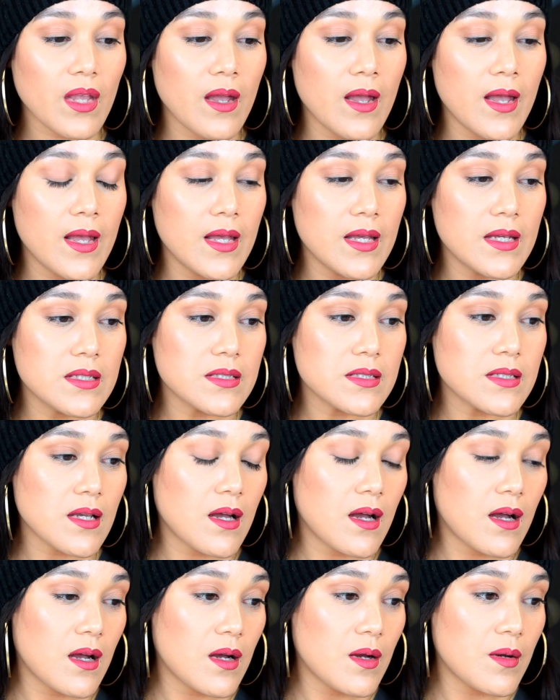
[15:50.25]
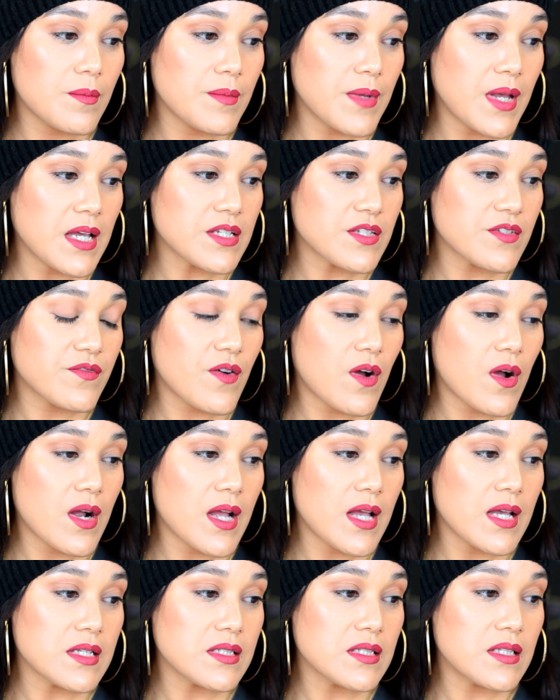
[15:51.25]
And as far
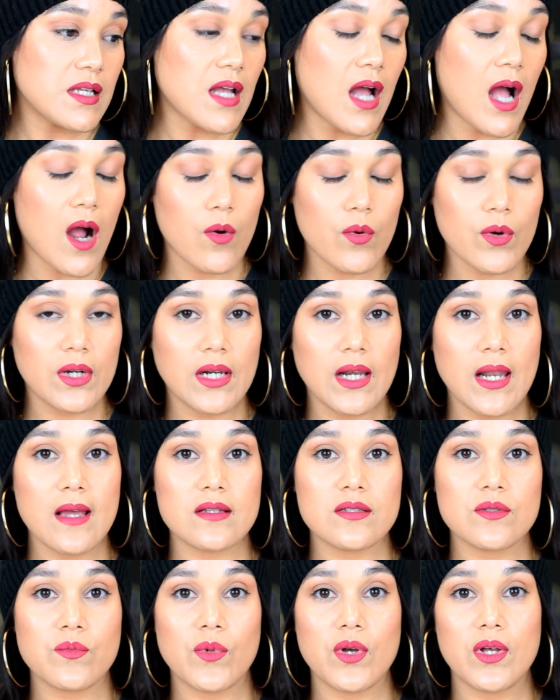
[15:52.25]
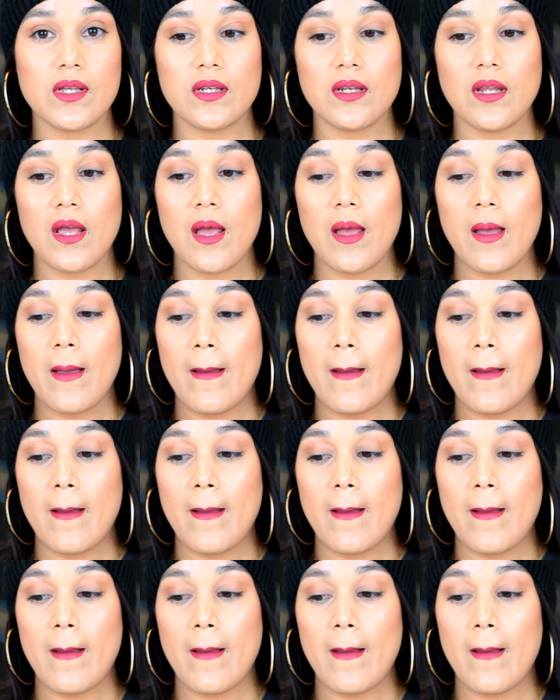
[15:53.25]
as the Hourglass one,